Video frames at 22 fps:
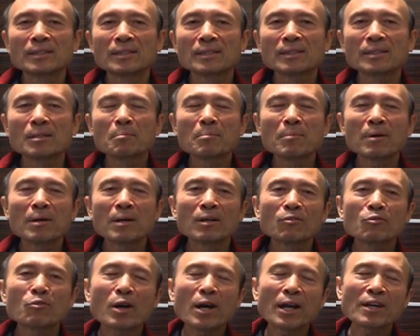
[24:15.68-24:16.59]
The
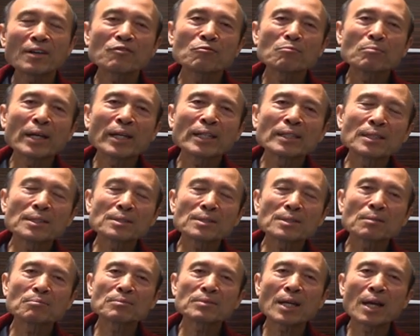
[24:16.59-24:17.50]
wife might need
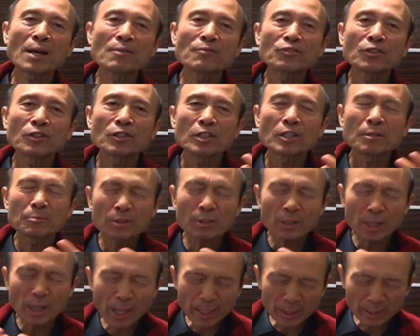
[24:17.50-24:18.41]
some time for him to
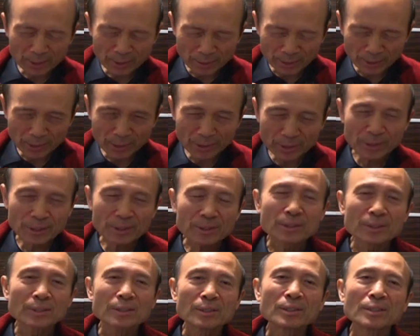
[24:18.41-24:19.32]
hug her,
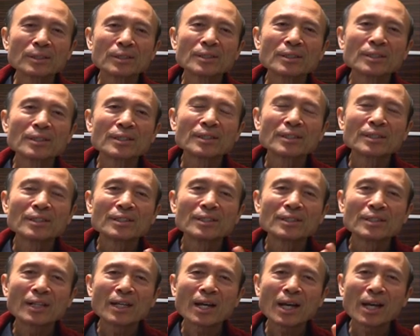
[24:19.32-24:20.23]

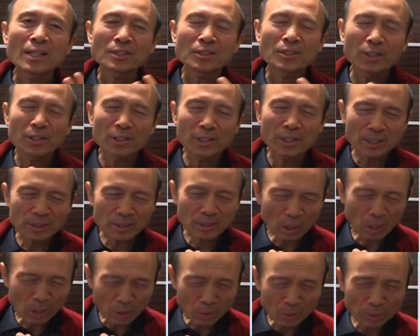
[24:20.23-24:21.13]
hug her and
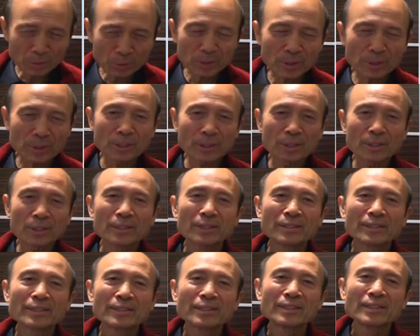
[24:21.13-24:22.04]
hold her
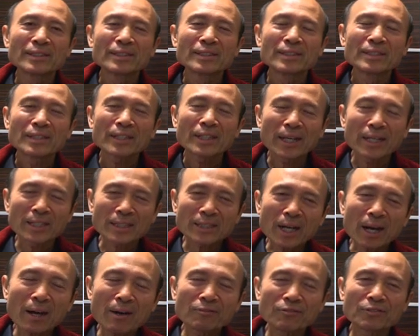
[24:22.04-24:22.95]
and
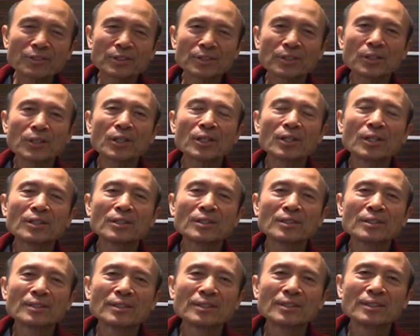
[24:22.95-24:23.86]
comfort her
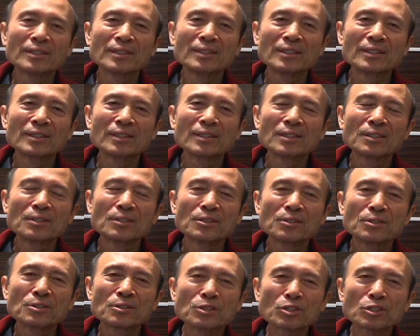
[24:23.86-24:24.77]

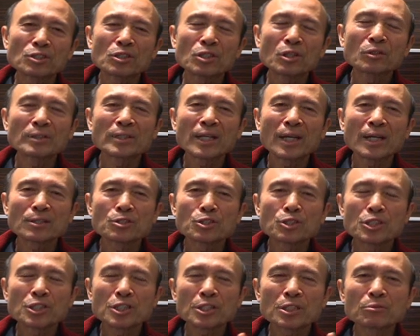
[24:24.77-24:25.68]
so that
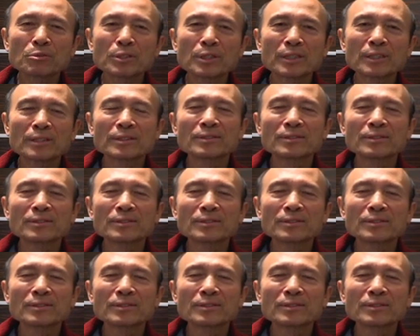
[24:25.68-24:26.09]
she would